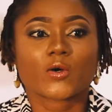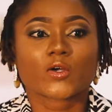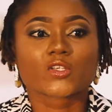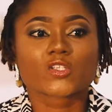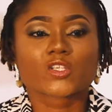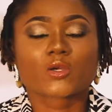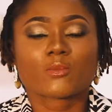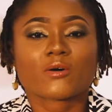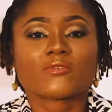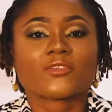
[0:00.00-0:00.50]

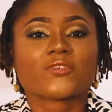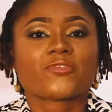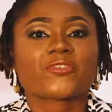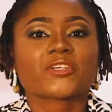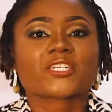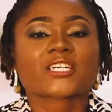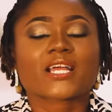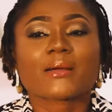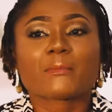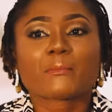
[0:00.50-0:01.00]
some of the
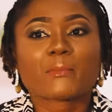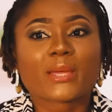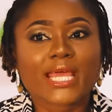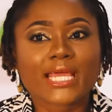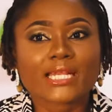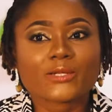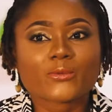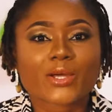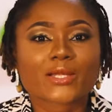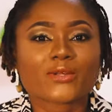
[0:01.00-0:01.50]

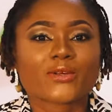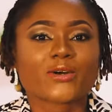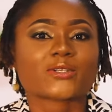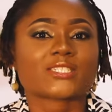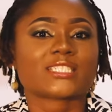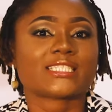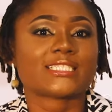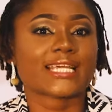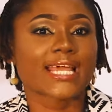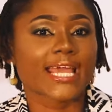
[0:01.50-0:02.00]
fishermen were
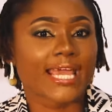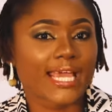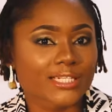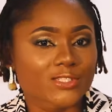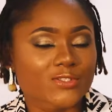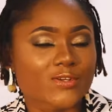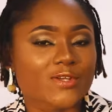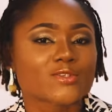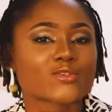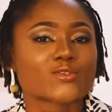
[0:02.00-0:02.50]
not there
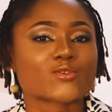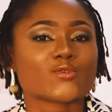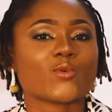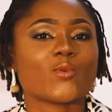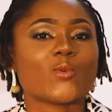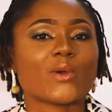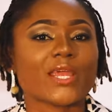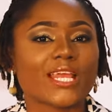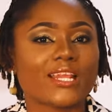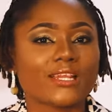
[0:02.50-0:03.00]
just to
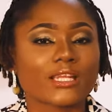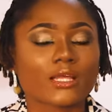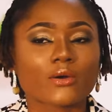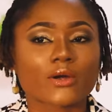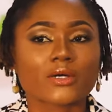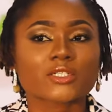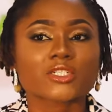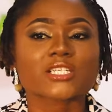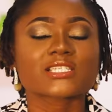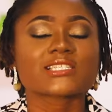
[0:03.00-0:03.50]
win, they
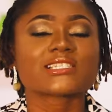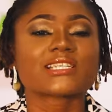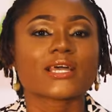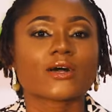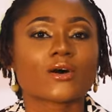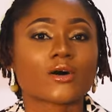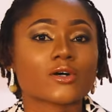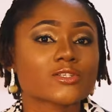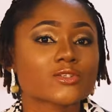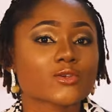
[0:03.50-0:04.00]
were just
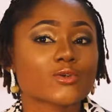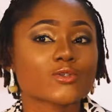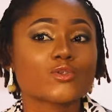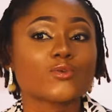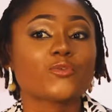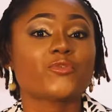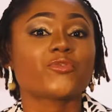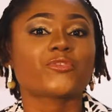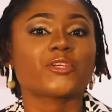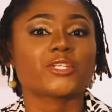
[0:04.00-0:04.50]
there also
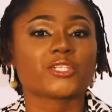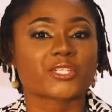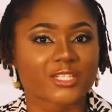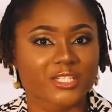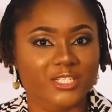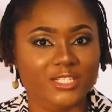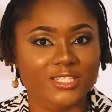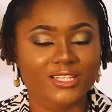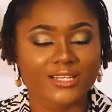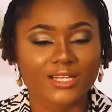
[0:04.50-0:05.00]
to
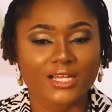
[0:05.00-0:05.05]
fish,